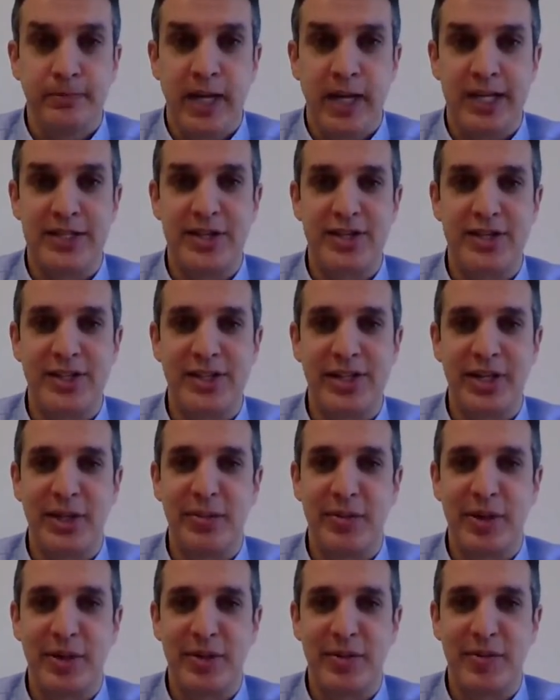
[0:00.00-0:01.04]
that's just a little
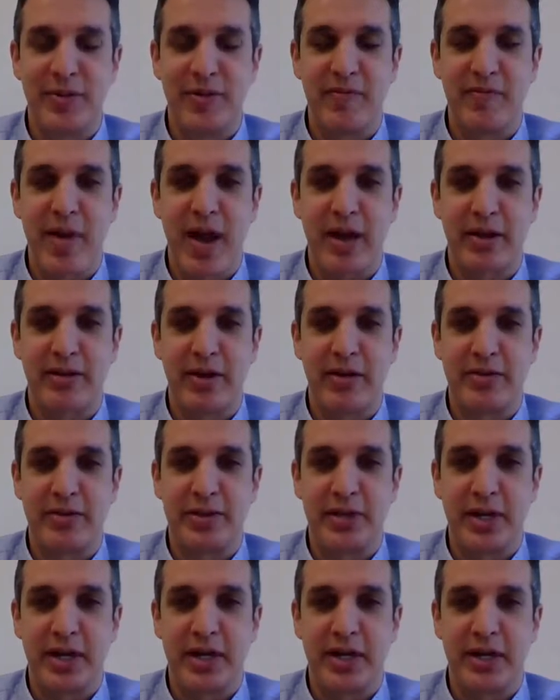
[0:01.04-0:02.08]
bit of background
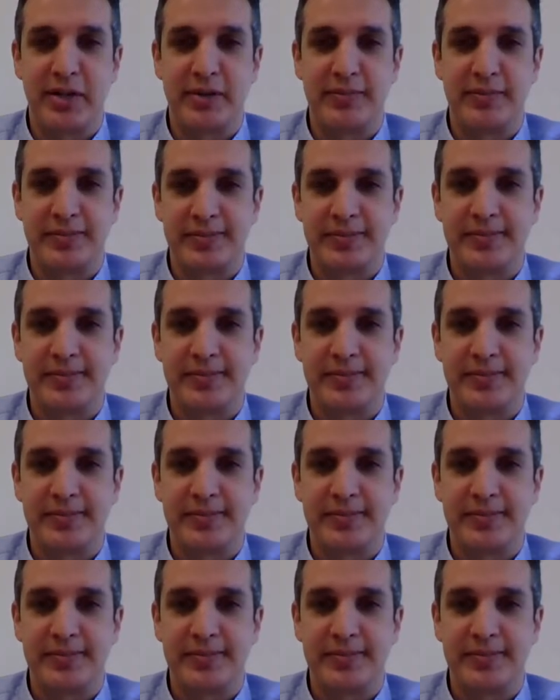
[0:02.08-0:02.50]
on